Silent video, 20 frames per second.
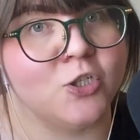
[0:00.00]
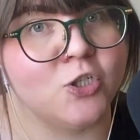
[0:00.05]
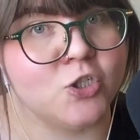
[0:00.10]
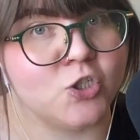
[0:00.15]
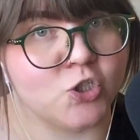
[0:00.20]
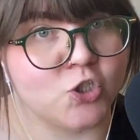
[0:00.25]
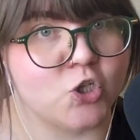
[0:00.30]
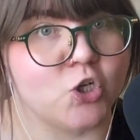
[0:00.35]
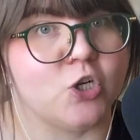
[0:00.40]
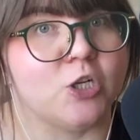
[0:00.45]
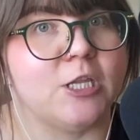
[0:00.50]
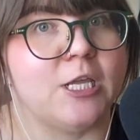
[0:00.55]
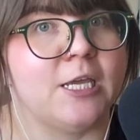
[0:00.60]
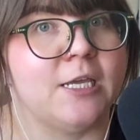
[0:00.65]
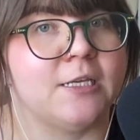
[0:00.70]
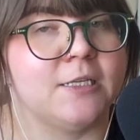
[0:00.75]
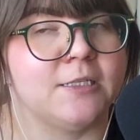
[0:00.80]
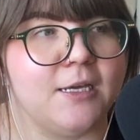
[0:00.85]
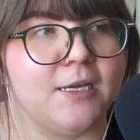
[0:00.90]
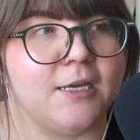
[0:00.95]
journaling?
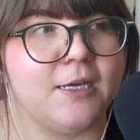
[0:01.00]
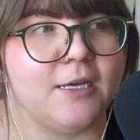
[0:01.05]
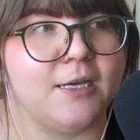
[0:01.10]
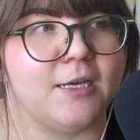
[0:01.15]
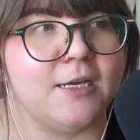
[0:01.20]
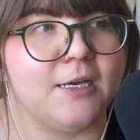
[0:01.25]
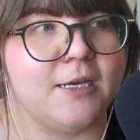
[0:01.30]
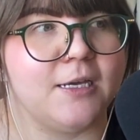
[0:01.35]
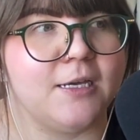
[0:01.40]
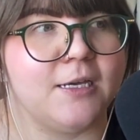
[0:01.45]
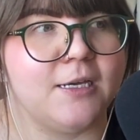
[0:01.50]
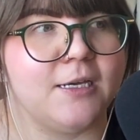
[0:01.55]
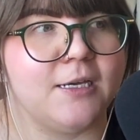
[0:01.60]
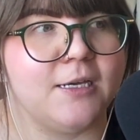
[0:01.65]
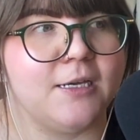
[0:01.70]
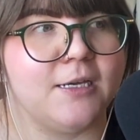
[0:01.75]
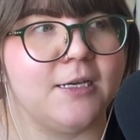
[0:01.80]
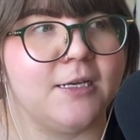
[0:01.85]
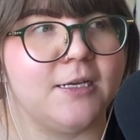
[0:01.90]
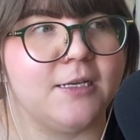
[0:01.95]

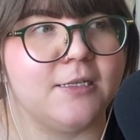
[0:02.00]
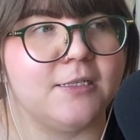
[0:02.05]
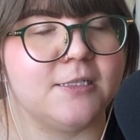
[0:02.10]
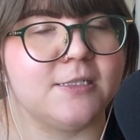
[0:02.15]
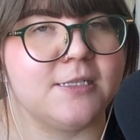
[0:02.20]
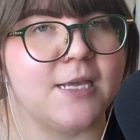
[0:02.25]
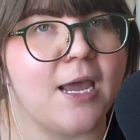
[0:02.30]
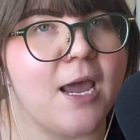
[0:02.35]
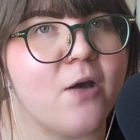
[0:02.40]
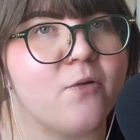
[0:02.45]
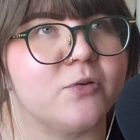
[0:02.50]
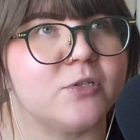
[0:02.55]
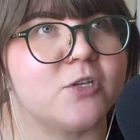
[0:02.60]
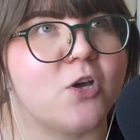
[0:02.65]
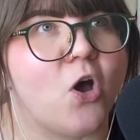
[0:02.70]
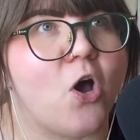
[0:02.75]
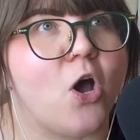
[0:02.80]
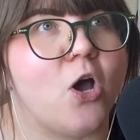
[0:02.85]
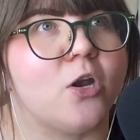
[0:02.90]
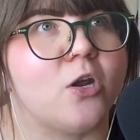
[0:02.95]
And to say I was
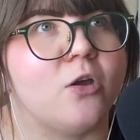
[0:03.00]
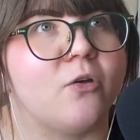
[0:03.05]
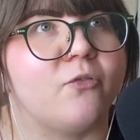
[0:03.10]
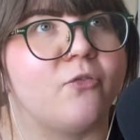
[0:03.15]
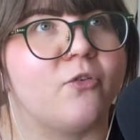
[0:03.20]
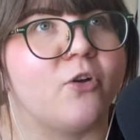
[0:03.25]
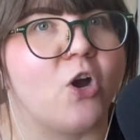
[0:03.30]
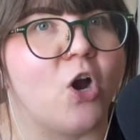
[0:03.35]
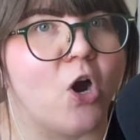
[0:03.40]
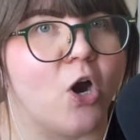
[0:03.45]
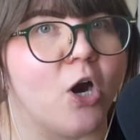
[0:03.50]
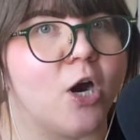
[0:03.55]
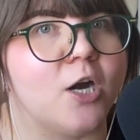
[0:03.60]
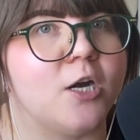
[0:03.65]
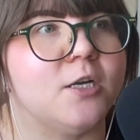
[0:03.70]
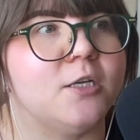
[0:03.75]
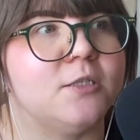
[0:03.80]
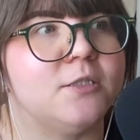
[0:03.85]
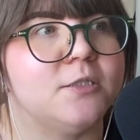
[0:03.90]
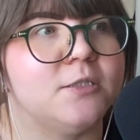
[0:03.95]
caught off guard
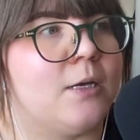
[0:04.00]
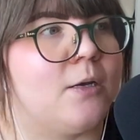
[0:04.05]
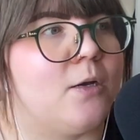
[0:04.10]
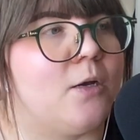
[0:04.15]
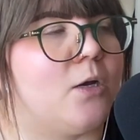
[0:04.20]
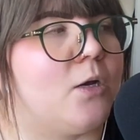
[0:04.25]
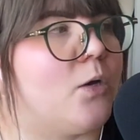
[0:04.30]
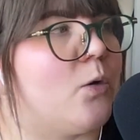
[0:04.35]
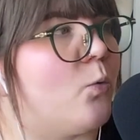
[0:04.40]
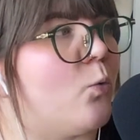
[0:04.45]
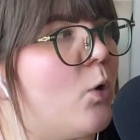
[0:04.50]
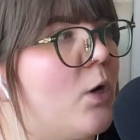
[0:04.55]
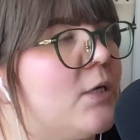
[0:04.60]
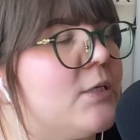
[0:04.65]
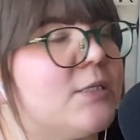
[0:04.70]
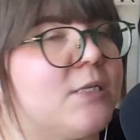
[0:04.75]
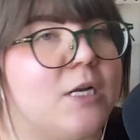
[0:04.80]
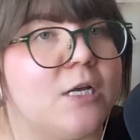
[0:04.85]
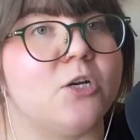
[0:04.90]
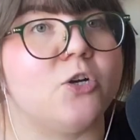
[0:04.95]
was
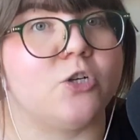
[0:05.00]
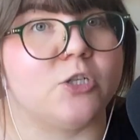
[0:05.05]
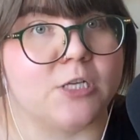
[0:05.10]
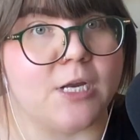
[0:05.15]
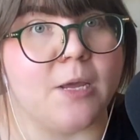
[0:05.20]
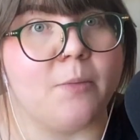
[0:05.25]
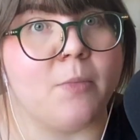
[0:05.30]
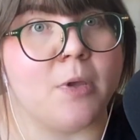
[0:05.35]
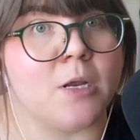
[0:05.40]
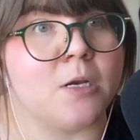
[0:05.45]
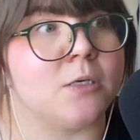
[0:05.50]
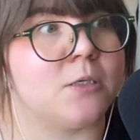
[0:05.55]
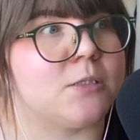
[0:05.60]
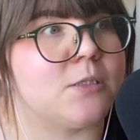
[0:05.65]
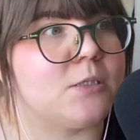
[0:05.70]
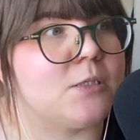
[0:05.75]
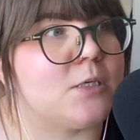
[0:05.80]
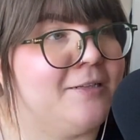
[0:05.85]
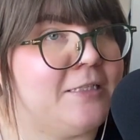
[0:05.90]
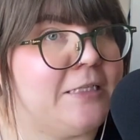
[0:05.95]
an
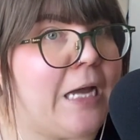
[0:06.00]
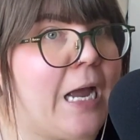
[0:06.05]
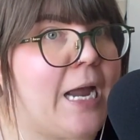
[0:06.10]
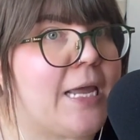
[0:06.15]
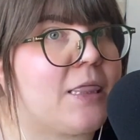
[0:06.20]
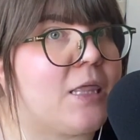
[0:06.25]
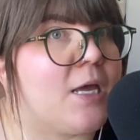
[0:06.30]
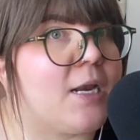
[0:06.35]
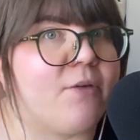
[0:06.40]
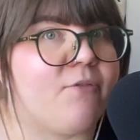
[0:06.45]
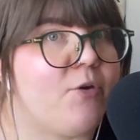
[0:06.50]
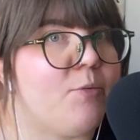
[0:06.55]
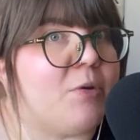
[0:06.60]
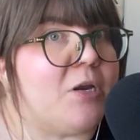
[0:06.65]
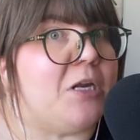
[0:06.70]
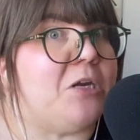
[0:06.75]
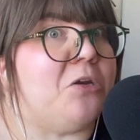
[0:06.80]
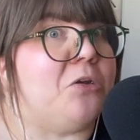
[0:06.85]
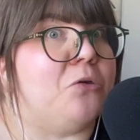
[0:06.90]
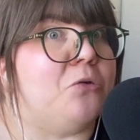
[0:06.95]
understatement. I thought
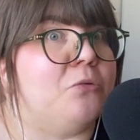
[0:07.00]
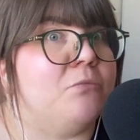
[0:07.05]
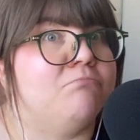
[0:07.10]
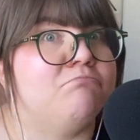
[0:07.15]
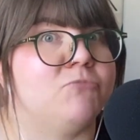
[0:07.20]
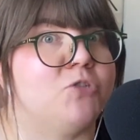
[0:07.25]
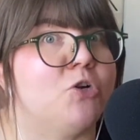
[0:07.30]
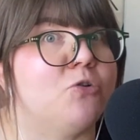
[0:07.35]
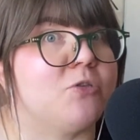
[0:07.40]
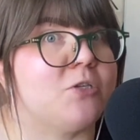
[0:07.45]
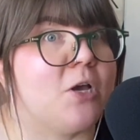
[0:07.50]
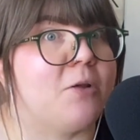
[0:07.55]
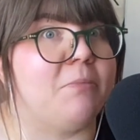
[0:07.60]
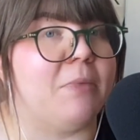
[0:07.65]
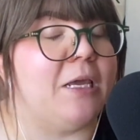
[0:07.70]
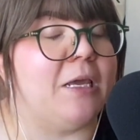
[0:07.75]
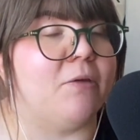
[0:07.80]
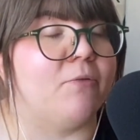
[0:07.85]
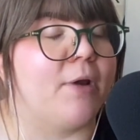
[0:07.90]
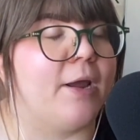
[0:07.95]
everybody knew. Joke's on
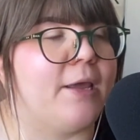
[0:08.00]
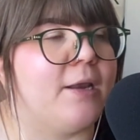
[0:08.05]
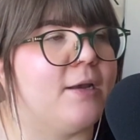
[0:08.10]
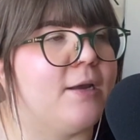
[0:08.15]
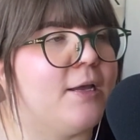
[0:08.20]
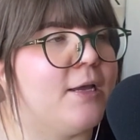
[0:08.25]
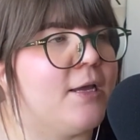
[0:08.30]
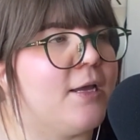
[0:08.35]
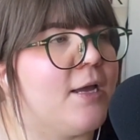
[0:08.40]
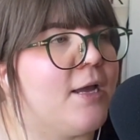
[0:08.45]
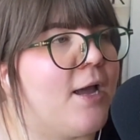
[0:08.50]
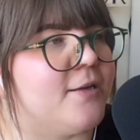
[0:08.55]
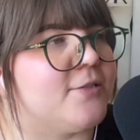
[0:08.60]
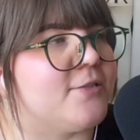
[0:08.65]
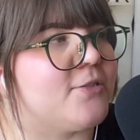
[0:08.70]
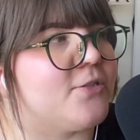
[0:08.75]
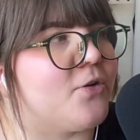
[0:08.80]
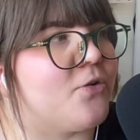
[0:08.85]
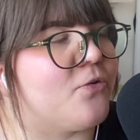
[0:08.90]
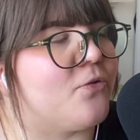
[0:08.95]
me, right?
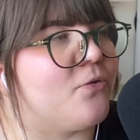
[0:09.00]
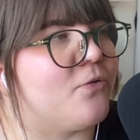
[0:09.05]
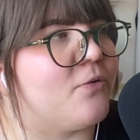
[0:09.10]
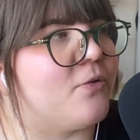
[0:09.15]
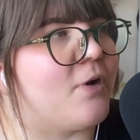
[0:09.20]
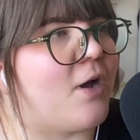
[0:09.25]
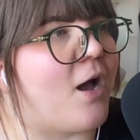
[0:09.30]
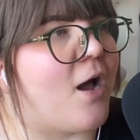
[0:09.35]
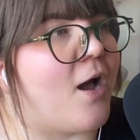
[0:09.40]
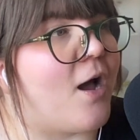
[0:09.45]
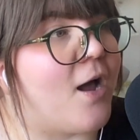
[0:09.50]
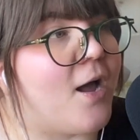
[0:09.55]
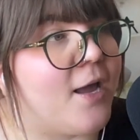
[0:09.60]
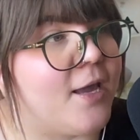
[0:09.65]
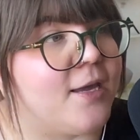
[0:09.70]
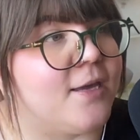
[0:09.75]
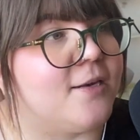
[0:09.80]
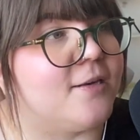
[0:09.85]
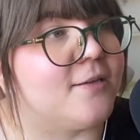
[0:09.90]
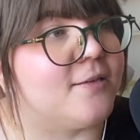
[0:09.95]
So
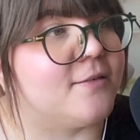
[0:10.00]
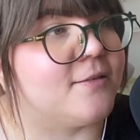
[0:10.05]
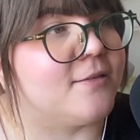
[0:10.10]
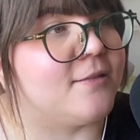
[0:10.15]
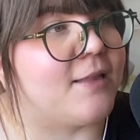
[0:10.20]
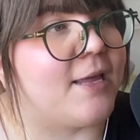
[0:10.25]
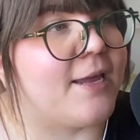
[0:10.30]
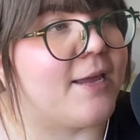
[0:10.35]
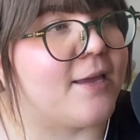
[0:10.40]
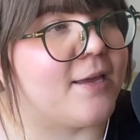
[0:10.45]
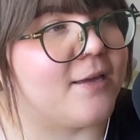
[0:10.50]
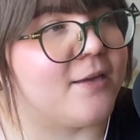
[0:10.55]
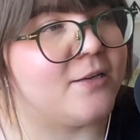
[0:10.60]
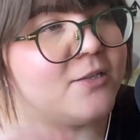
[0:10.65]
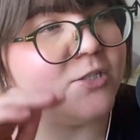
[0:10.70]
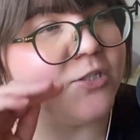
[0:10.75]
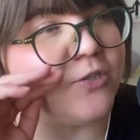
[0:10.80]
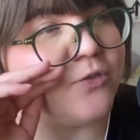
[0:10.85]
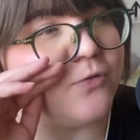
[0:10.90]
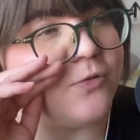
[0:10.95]
I'd like
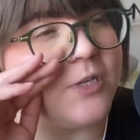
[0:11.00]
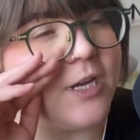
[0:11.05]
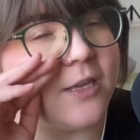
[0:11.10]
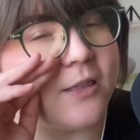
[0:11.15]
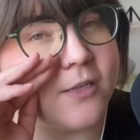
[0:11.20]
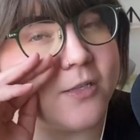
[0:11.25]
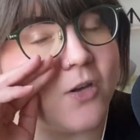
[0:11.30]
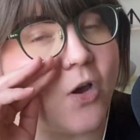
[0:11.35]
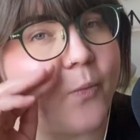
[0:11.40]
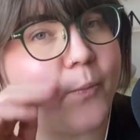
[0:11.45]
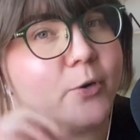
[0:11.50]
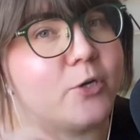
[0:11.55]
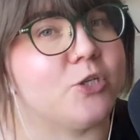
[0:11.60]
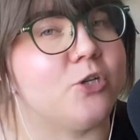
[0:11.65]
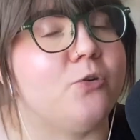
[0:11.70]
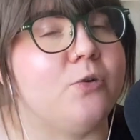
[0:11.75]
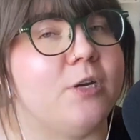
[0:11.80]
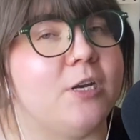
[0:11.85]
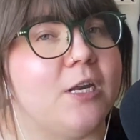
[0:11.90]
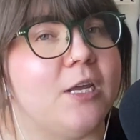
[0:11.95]
to take this
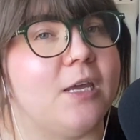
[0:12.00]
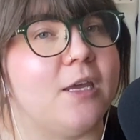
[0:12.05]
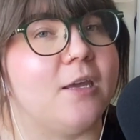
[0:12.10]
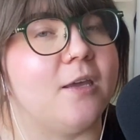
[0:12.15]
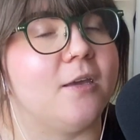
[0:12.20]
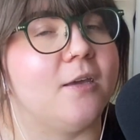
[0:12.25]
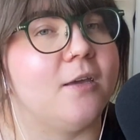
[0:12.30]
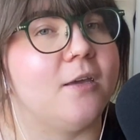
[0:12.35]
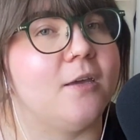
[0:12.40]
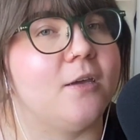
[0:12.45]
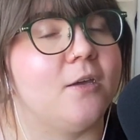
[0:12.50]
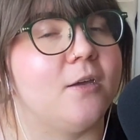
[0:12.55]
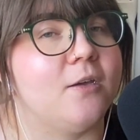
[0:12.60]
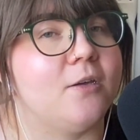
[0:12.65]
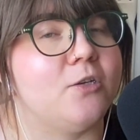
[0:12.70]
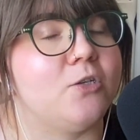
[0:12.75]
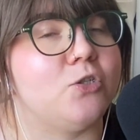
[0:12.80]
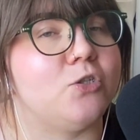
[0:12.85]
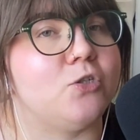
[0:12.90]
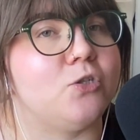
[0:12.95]
opportunity
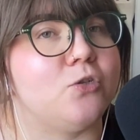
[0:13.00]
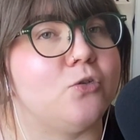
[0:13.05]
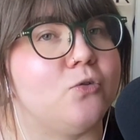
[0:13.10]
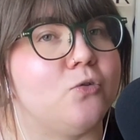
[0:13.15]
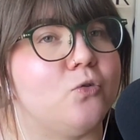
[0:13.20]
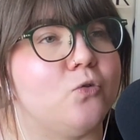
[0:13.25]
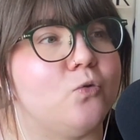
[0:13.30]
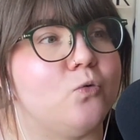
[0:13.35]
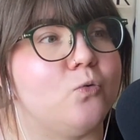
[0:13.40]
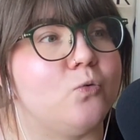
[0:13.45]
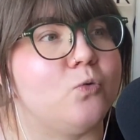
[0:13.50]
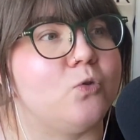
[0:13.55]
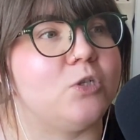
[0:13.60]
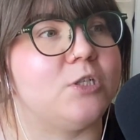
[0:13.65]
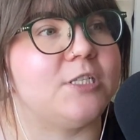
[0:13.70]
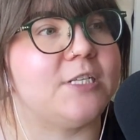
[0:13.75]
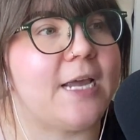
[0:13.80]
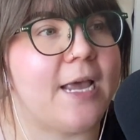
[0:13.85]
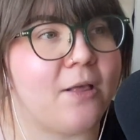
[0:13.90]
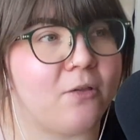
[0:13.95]
to
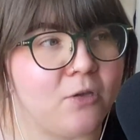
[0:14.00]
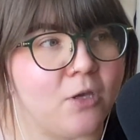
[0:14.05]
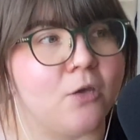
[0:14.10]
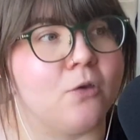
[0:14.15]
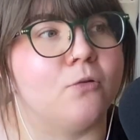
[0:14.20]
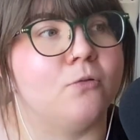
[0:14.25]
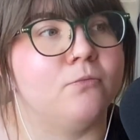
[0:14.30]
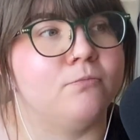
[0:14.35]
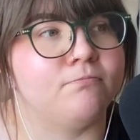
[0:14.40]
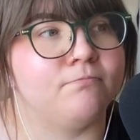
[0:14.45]
tell you